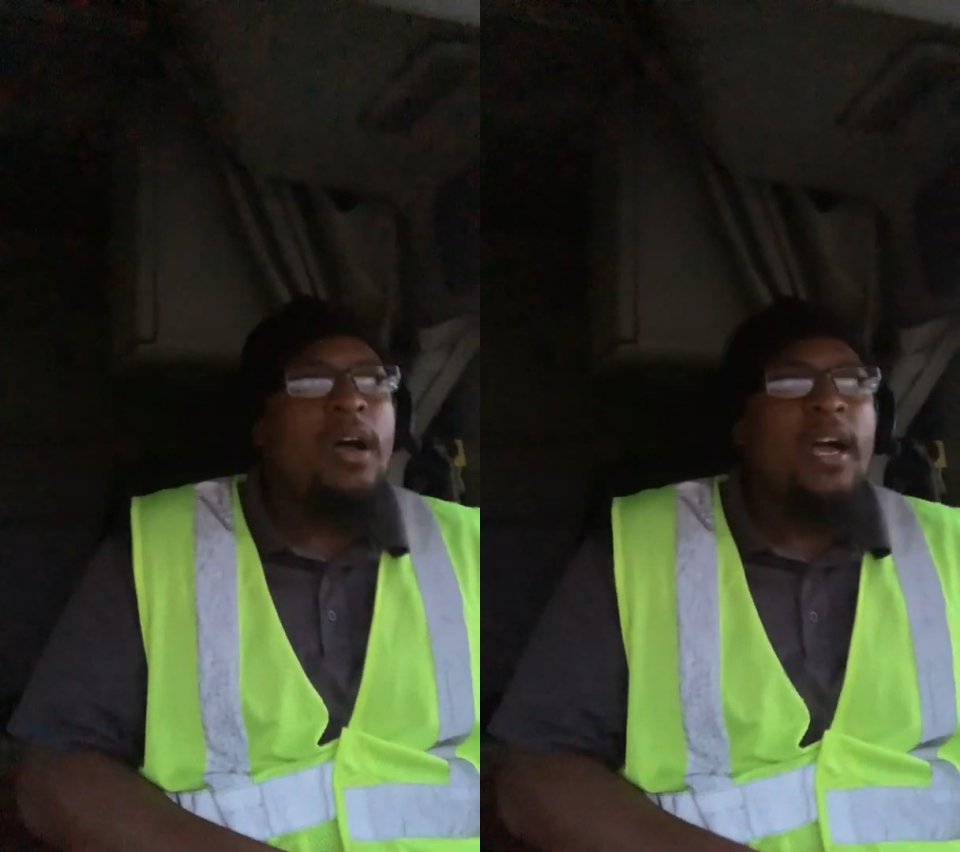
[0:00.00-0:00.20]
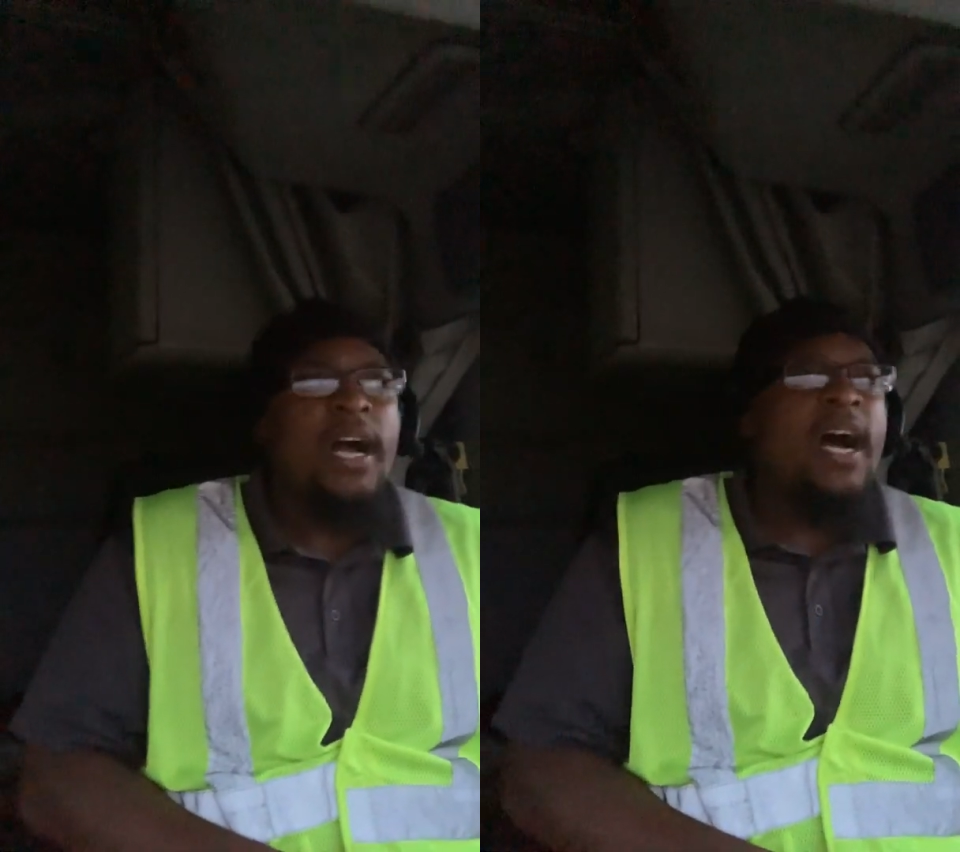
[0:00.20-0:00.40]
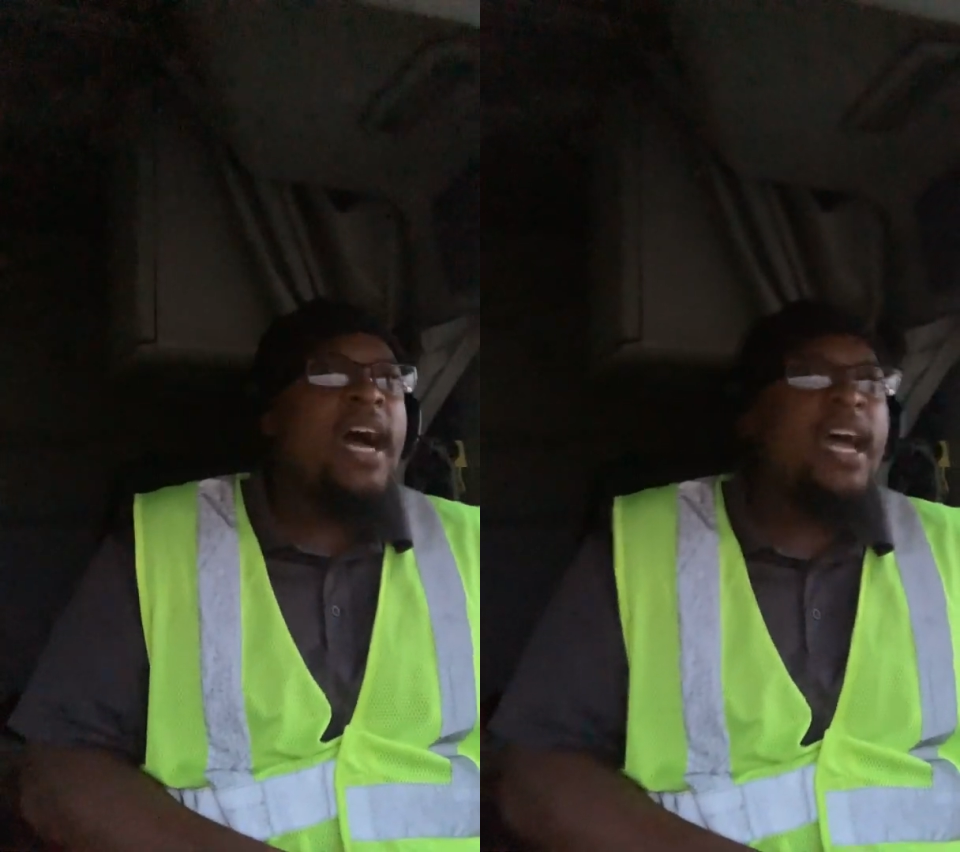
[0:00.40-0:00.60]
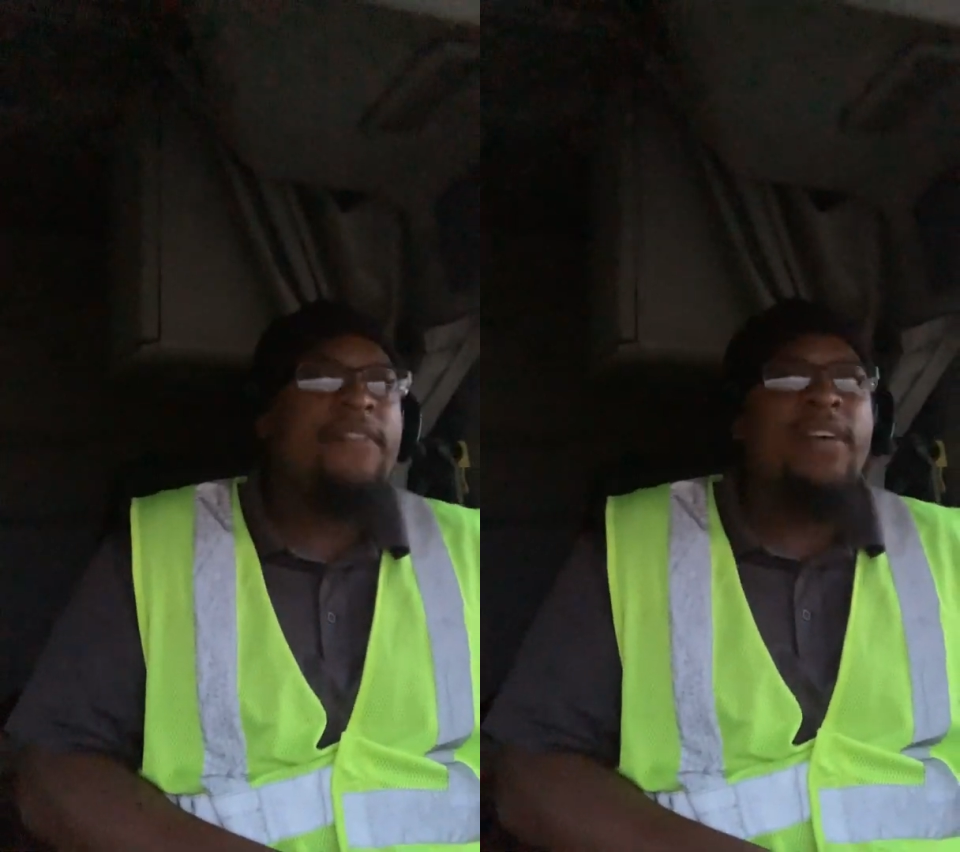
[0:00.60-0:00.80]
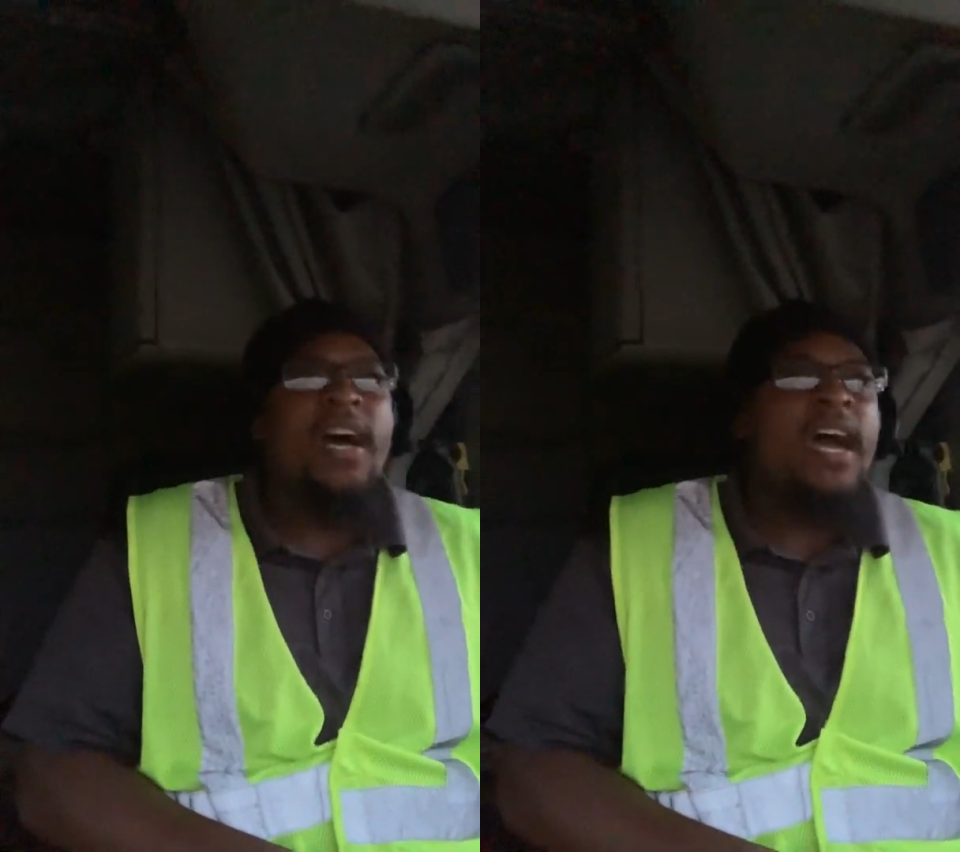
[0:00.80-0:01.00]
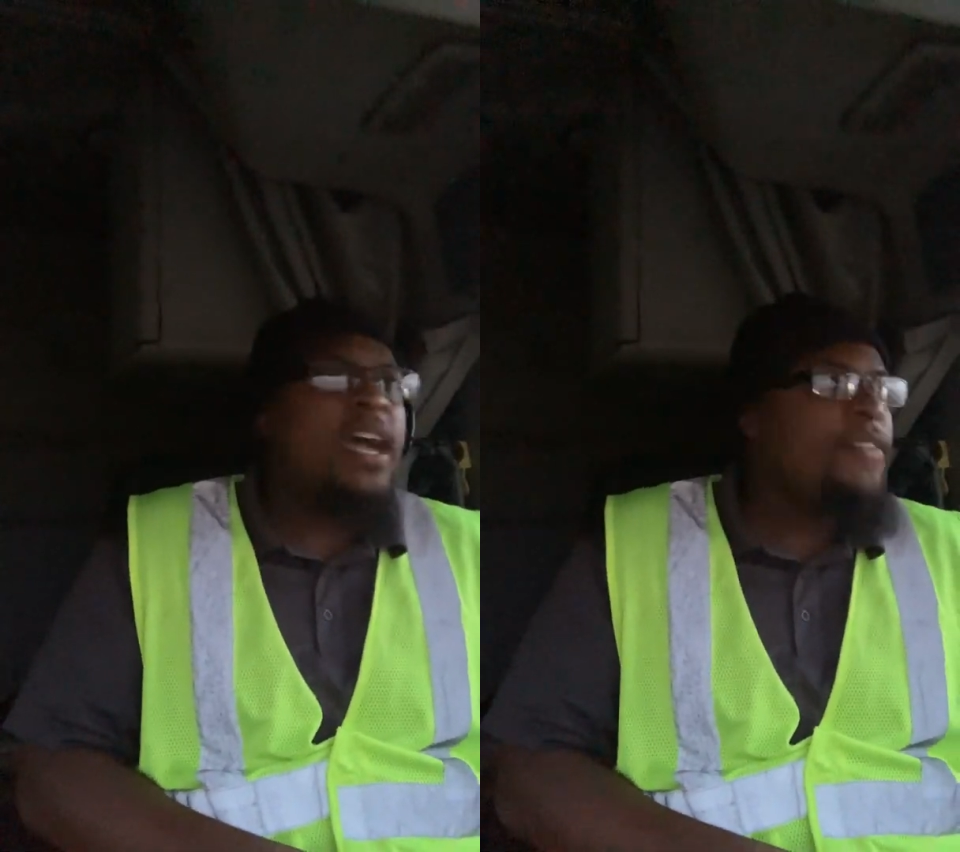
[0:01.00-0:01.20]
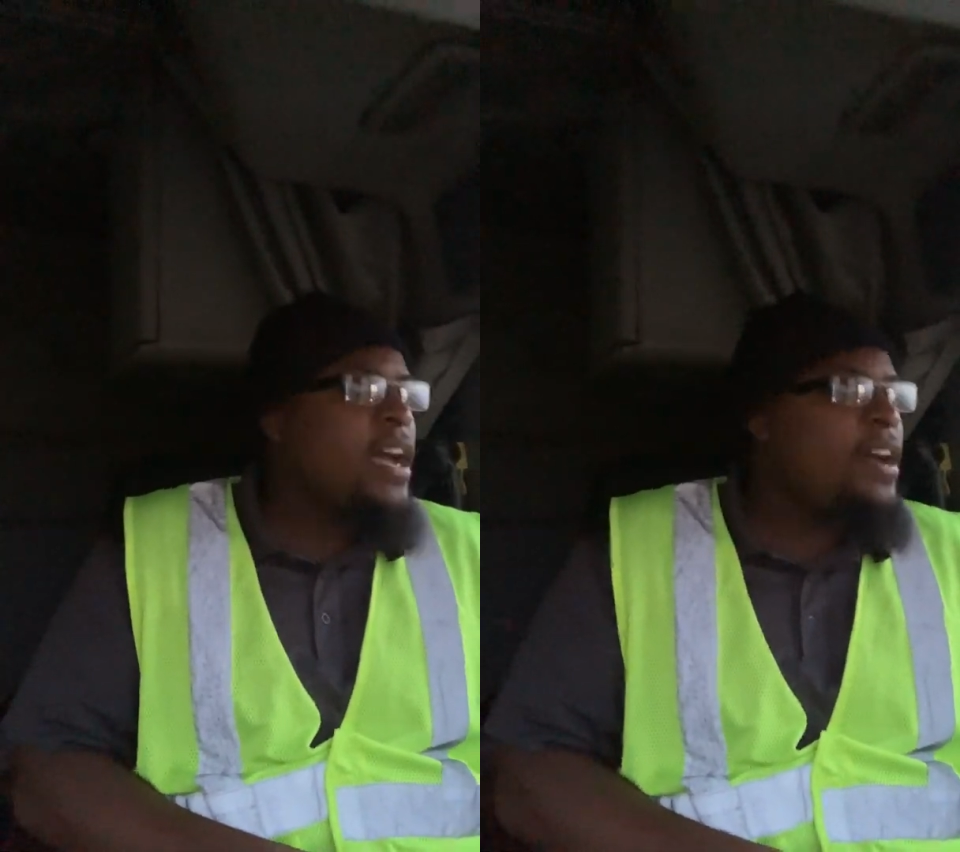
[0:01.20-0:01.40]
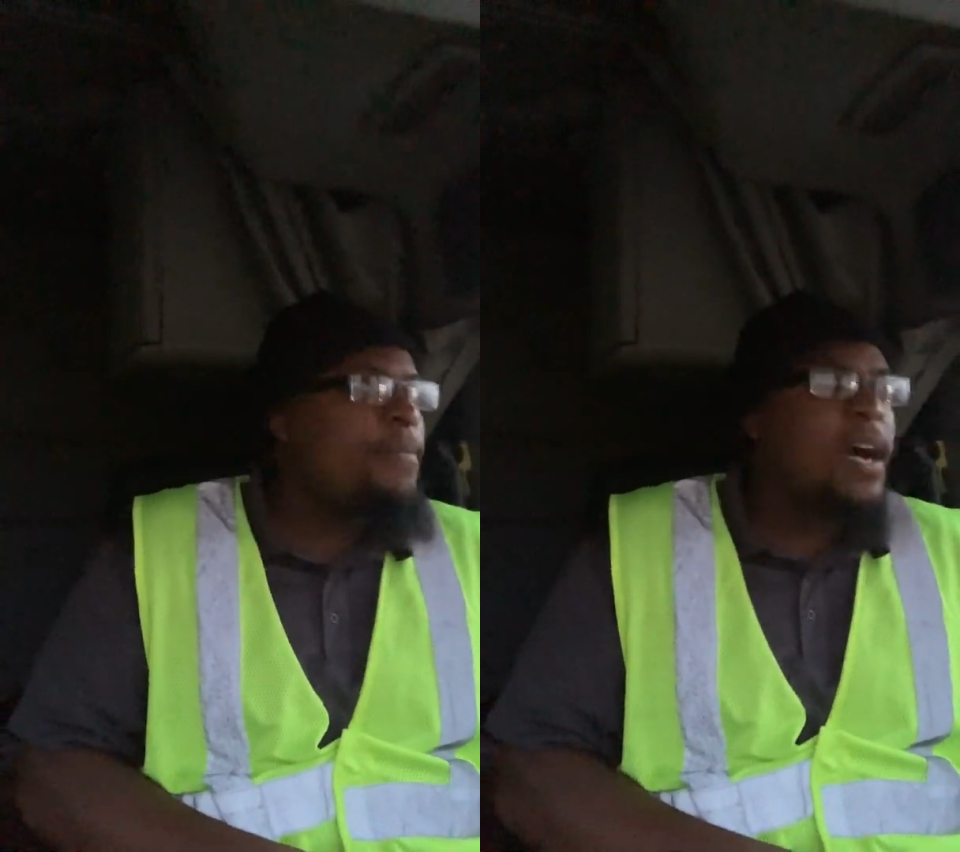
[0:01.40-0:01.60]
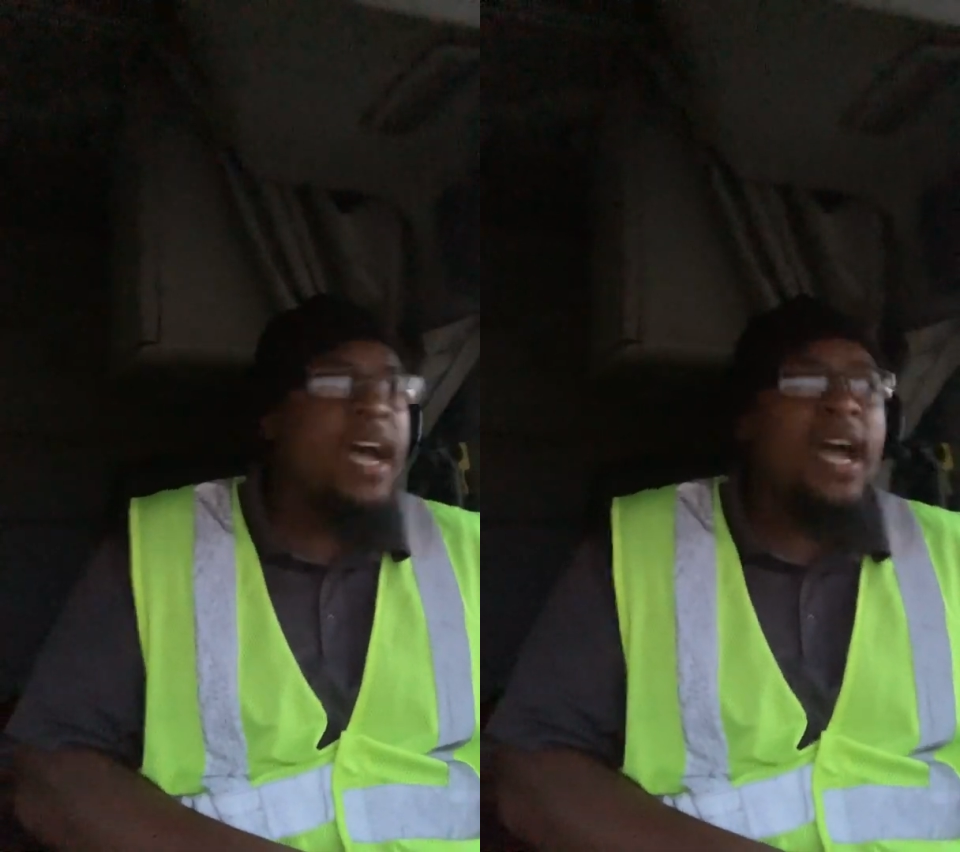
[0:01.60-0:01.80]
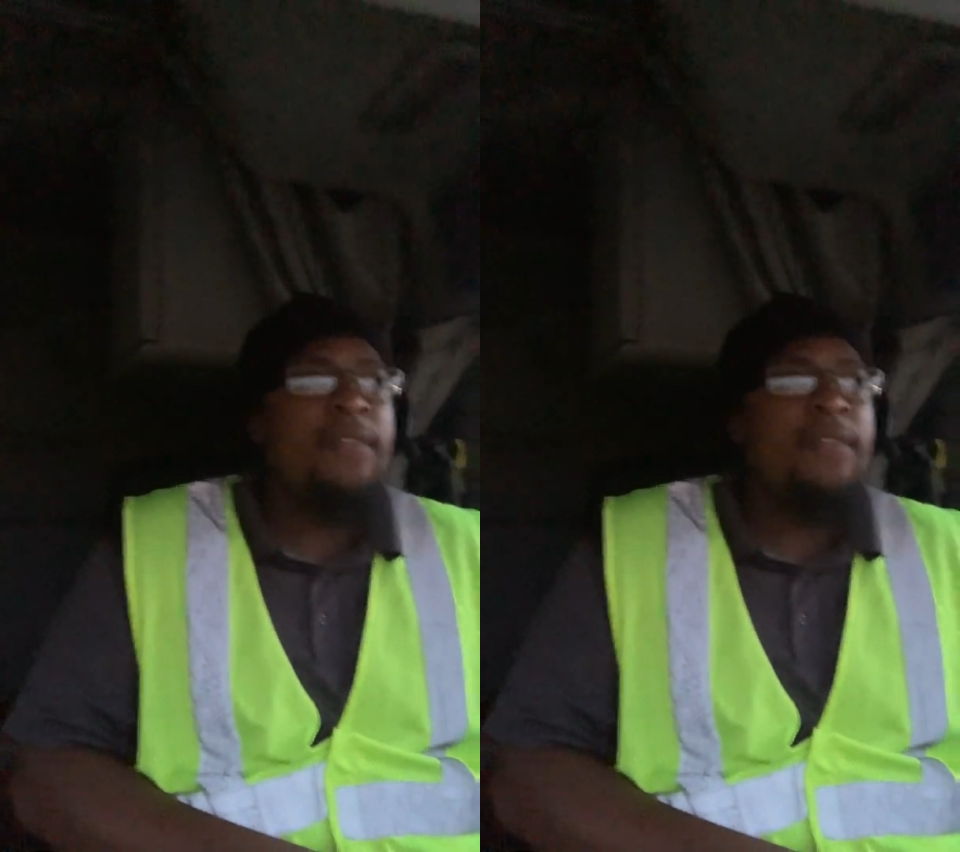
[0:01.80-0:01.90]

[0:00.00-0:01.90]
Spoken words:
I have